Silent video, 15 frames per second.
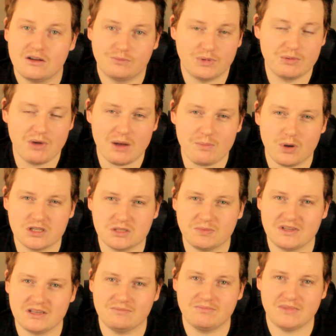we might
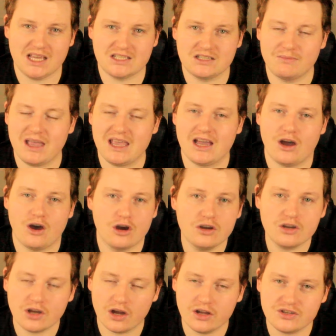possibly get to make our
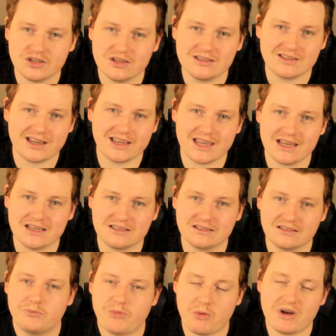own coaches, I
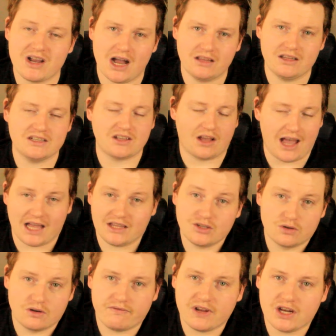guess. But regardless, I had to
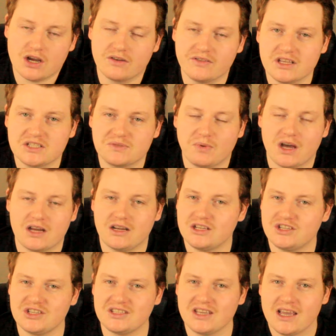do a video on this one.
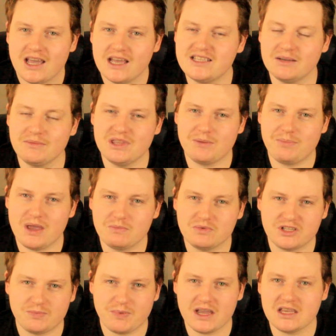It's something that people
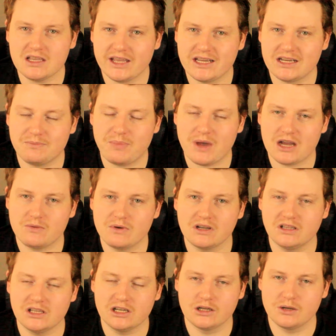speculated back when
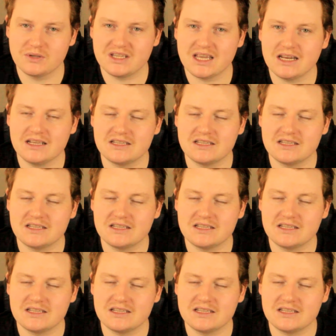Cleary was getting